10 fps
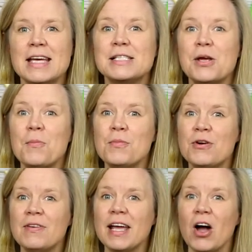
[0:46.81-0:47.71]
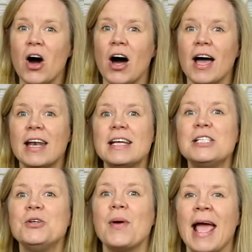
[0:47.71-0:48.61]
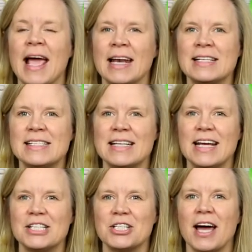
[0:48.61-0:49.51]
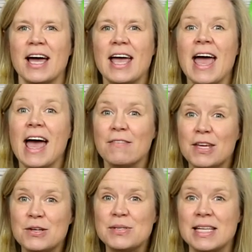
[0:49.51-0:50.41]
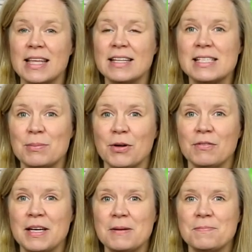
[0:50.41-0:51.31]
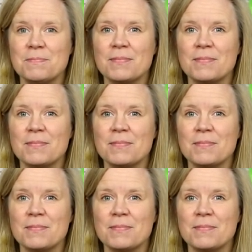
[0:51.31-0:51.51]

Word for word: so moving on to Anastasia. Have you seen this movie?